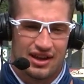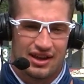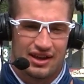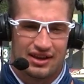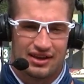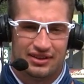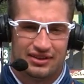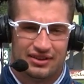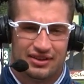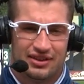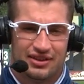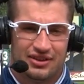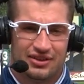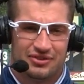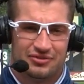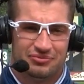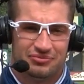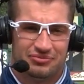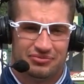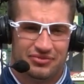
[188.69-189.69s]
And
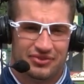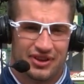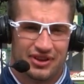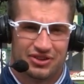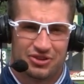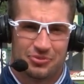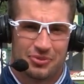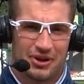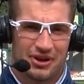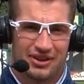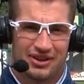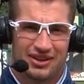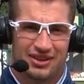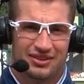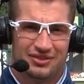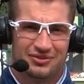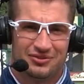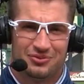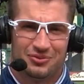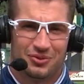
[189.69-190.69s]
um, that's about
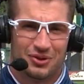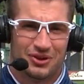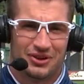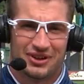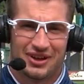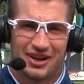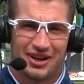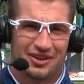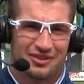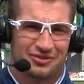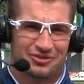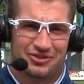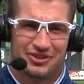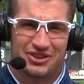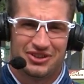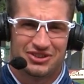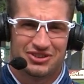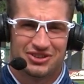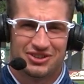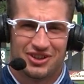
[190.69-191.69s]
it. Workout,
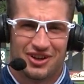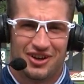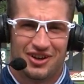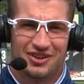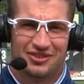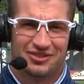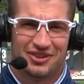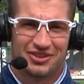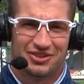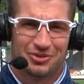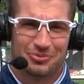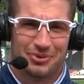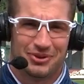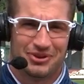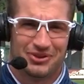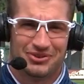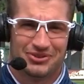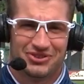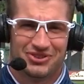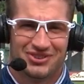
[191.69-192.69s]
fish, and golf, I
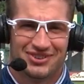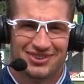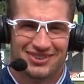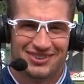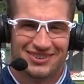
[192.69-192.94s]
suppose.